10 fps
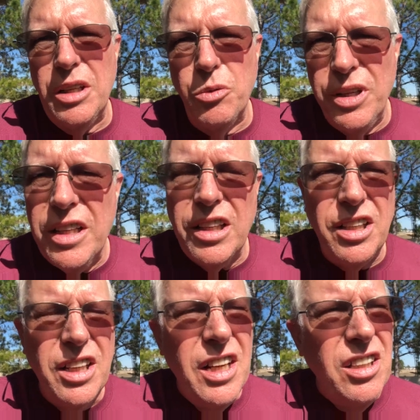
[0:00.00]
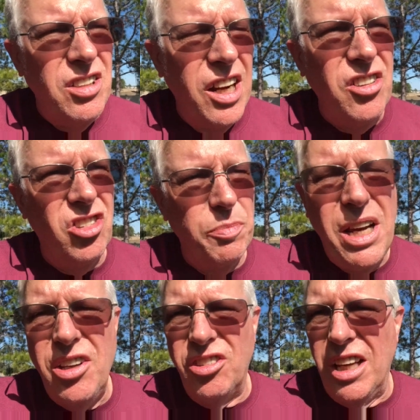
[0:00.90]
really tight
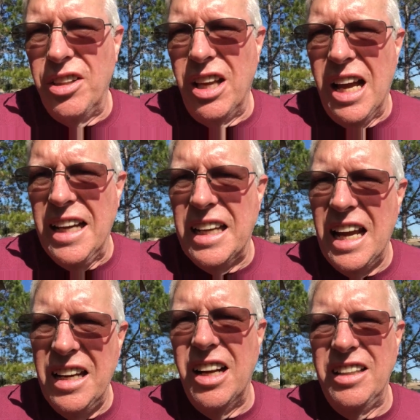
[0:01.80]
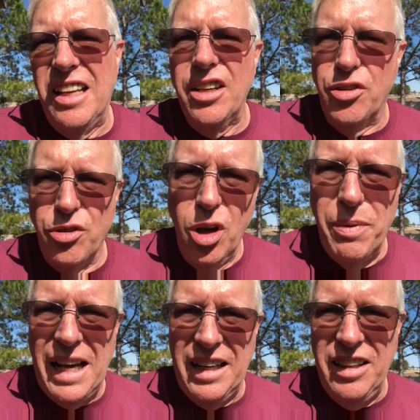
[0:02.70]
space and I cannot get a drill
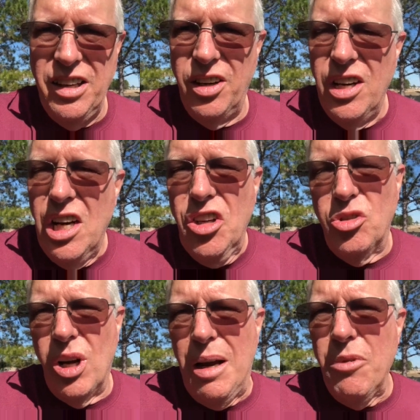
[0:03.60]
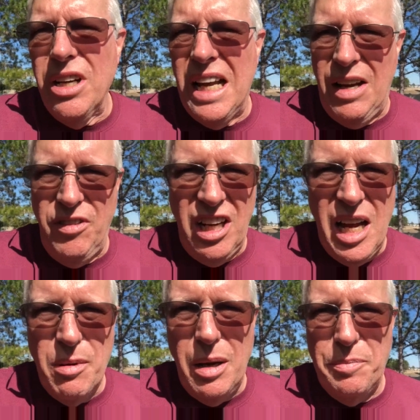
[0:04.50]
back in there. So I'm going to have to
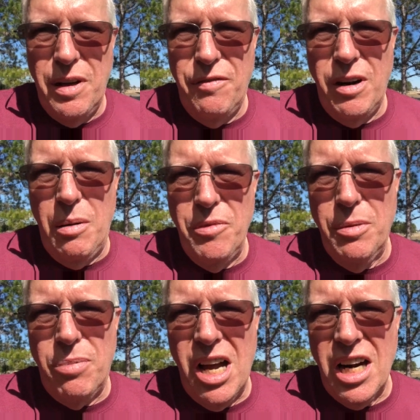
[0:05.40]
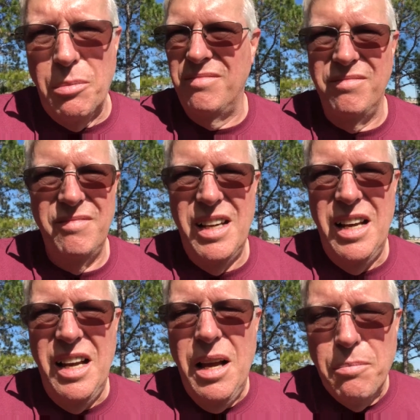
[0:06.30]
come up from the bottom.
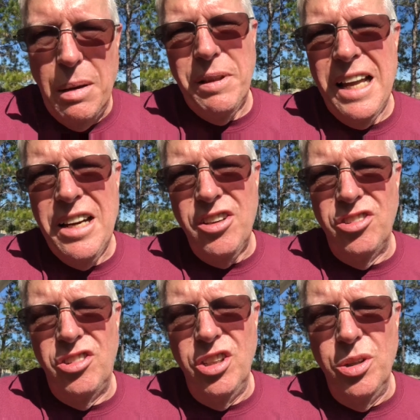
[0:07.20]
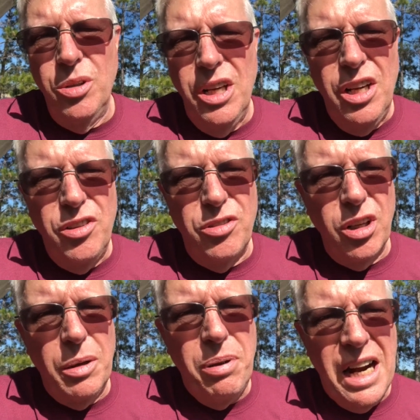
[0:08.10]
My plan is to
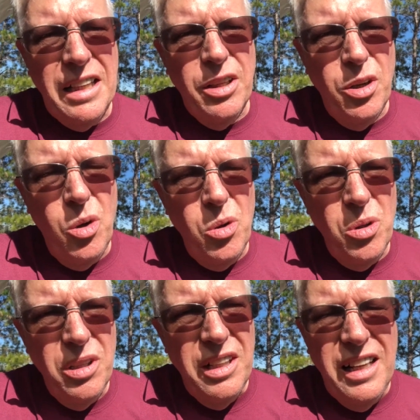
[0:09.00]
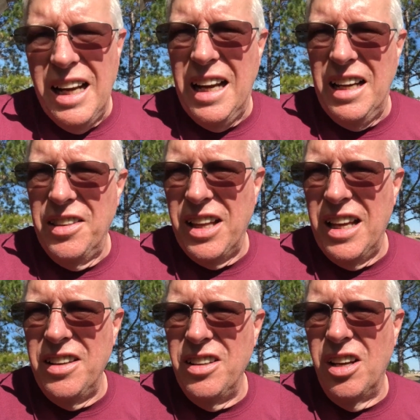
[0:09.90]
drill a pilot hole and
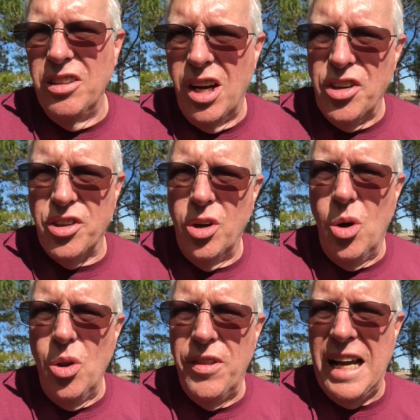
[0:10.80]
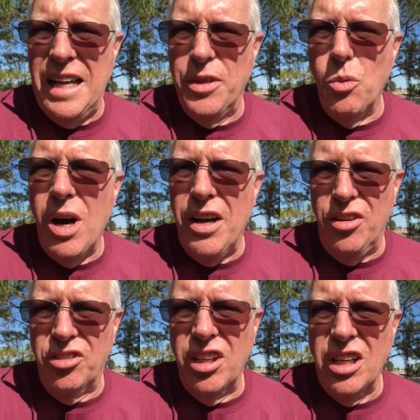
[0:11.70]
then a larger hole that the
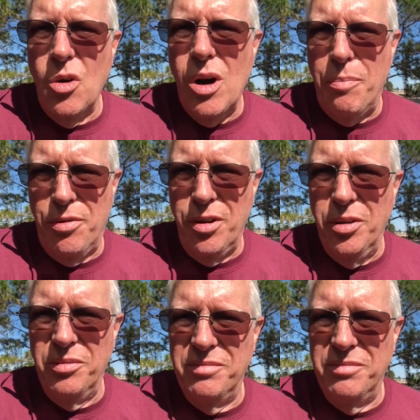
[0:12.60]
wires can go up through.